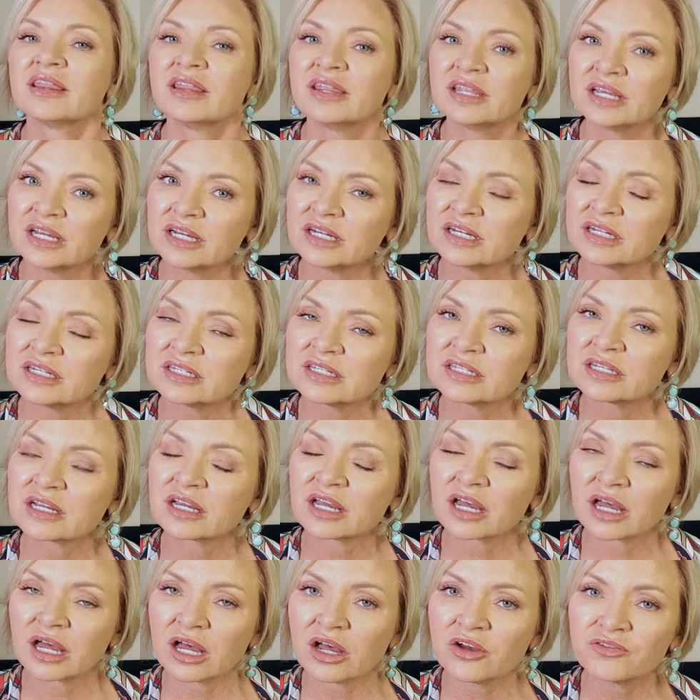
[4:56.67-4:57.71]
these
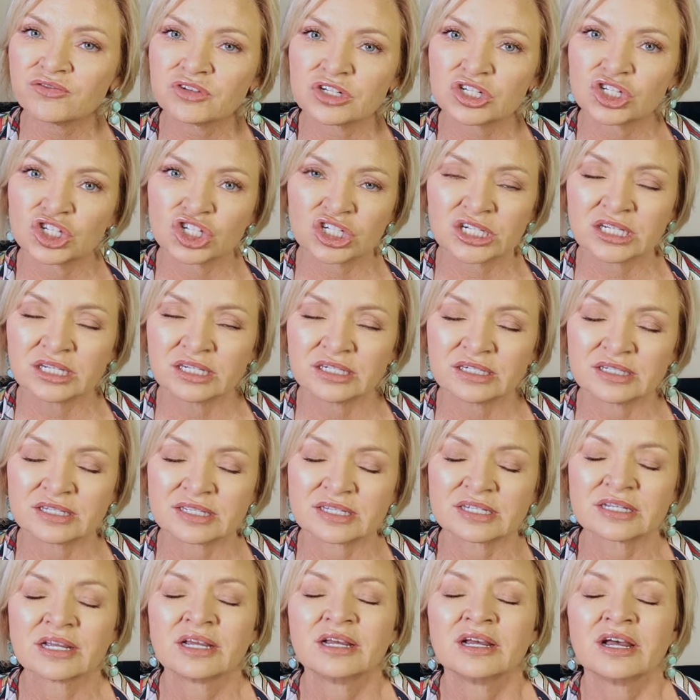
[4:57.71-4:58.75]
cuffed
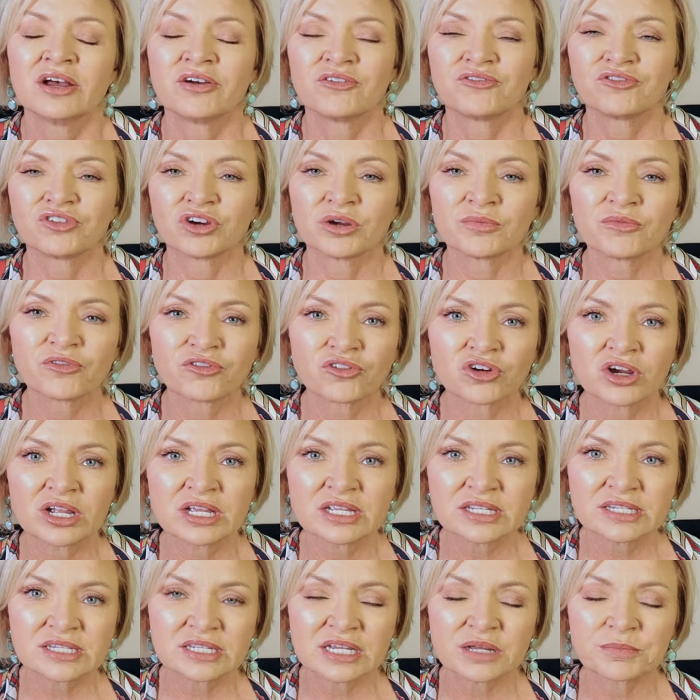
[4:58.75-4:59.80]
jeans from Free
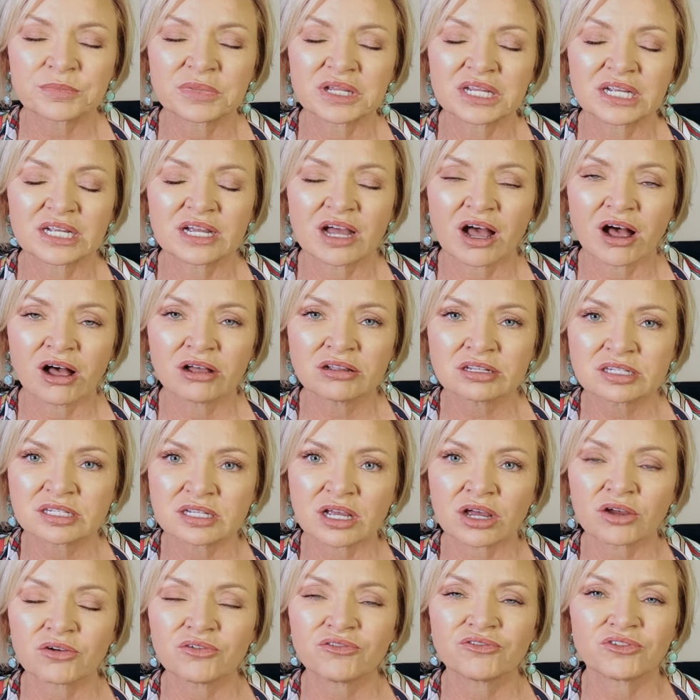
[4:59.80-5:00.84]
Assembly,
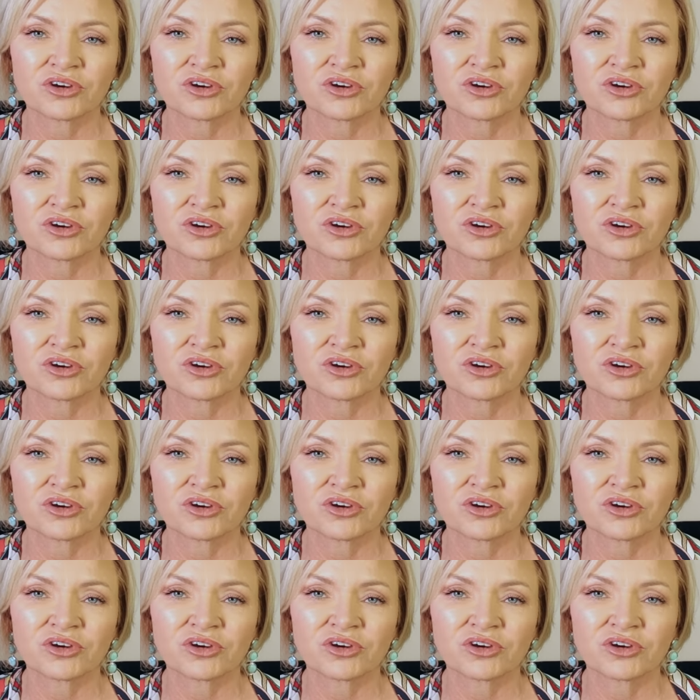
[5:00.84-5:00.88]
also